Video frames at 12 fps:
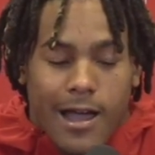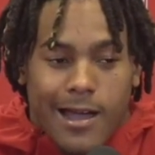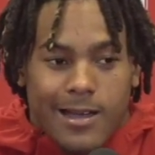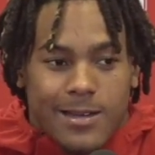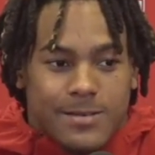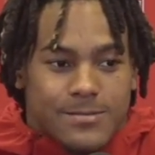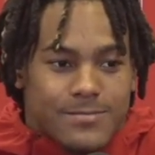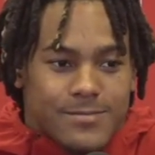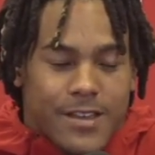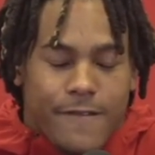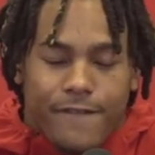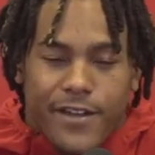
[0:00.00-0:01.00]

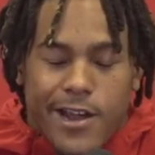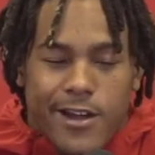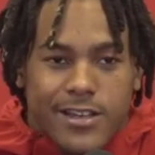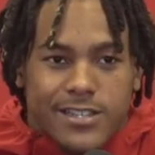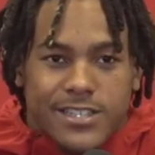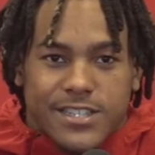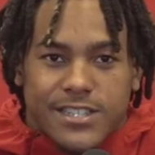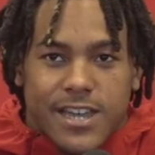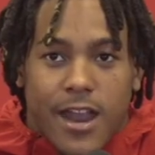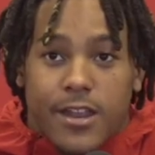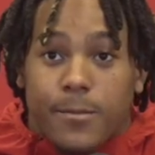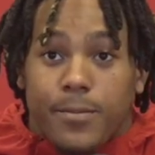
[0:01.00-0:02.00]
It varies. It just
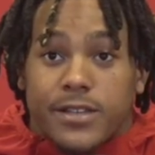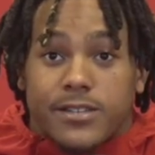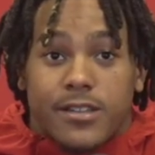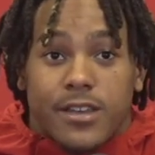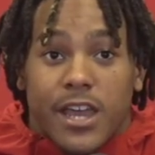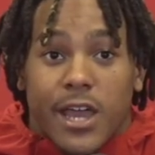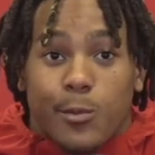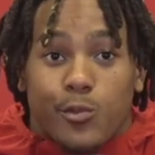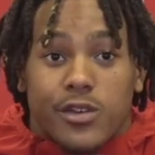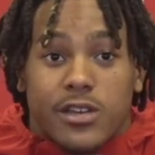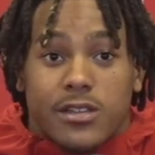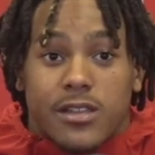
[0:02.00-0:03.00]
kind of depends on the game
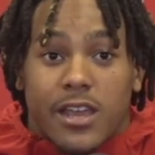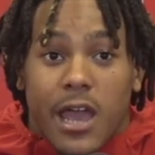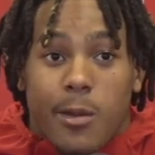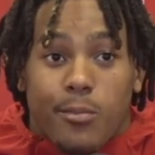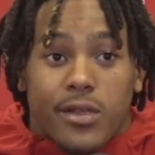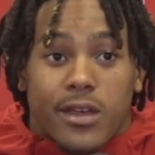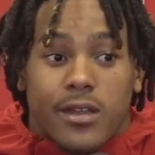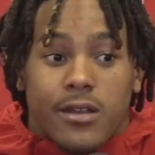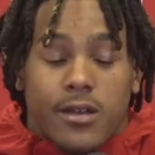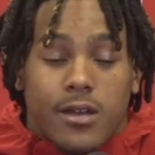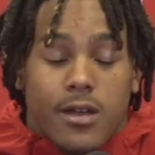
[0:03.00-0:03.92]
week and the game plan.